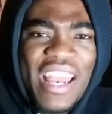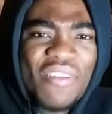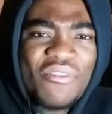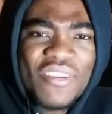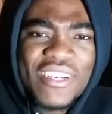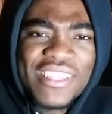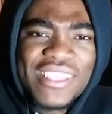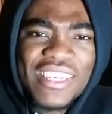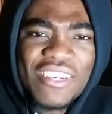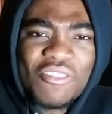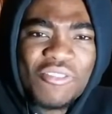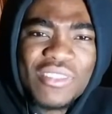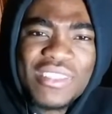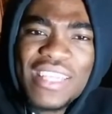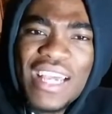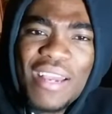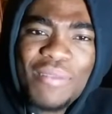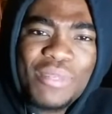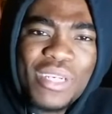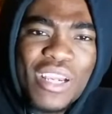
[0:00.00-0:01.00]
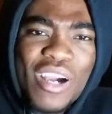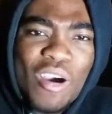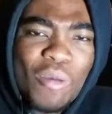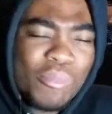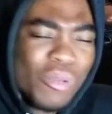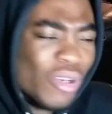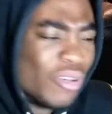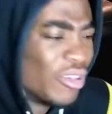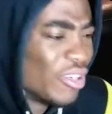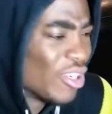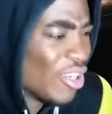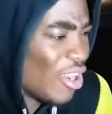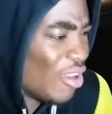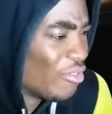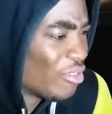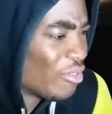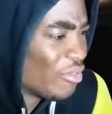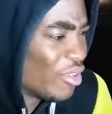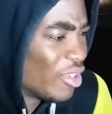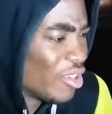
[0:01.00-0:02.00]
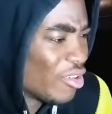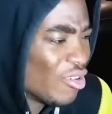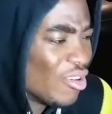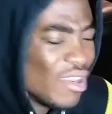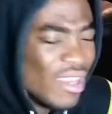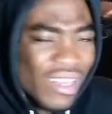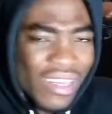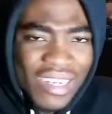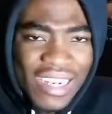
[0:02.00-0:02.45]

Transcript: every single time they upload a cover video.